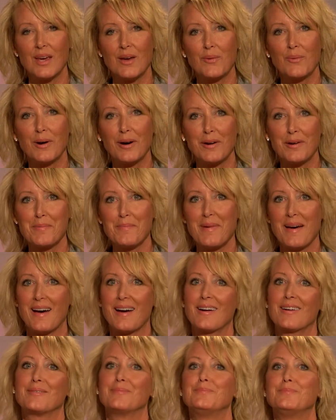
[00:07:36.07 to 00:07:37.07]
Welcome
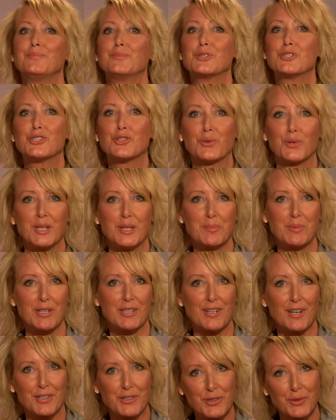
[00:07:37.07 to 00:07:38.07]
back. We're joined by
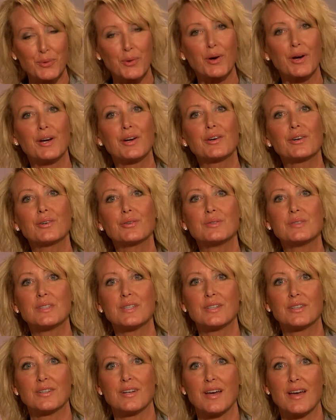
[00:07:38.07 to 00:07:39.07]
Dr. Royer, who's
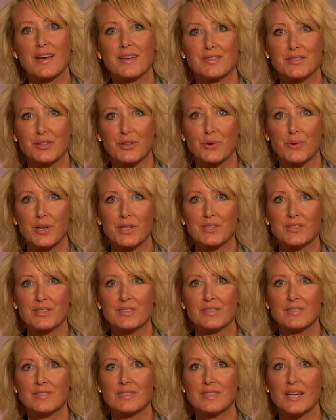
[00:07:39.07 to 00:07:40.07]
here to answer
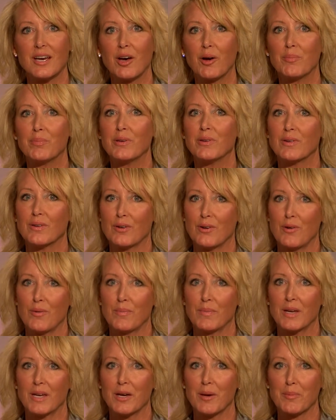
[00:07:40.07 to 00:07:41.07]
questions to help you at home
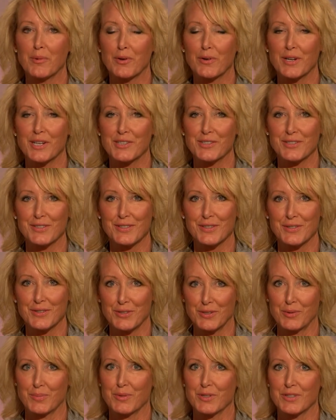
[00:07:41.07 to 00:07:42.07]
become courageous
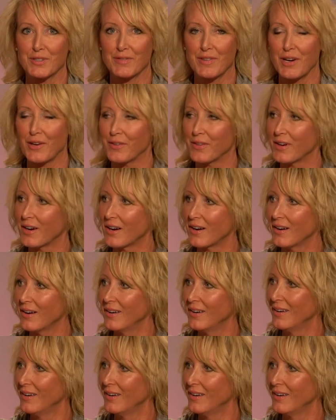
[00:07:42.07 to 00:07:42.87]
consumers of healthcare.